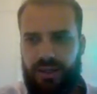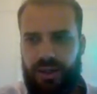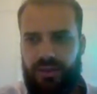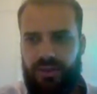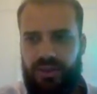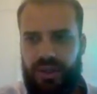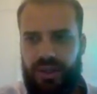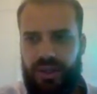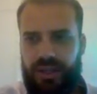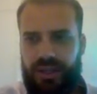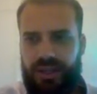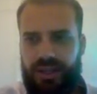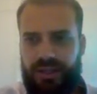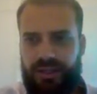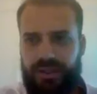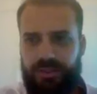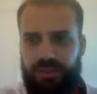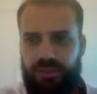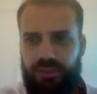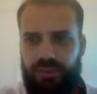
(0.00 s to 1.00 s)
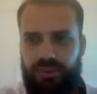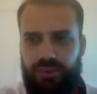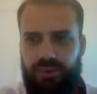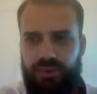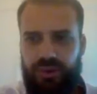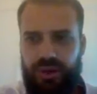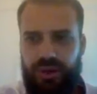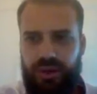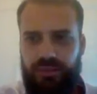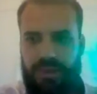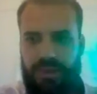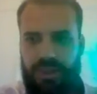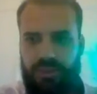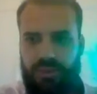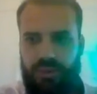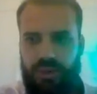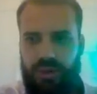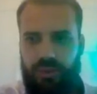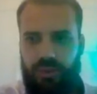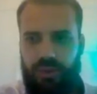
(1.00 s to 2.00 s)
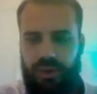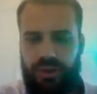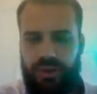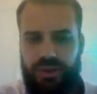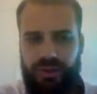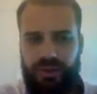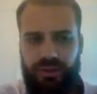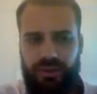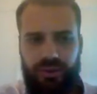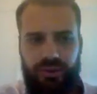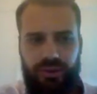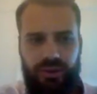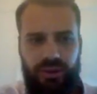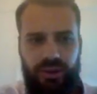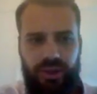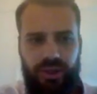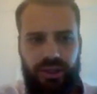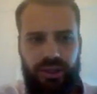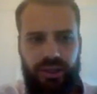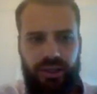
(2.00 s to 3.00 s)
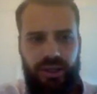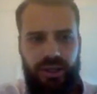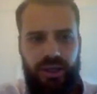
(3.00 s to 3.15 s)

I think that that's pretty much what I want it to look like.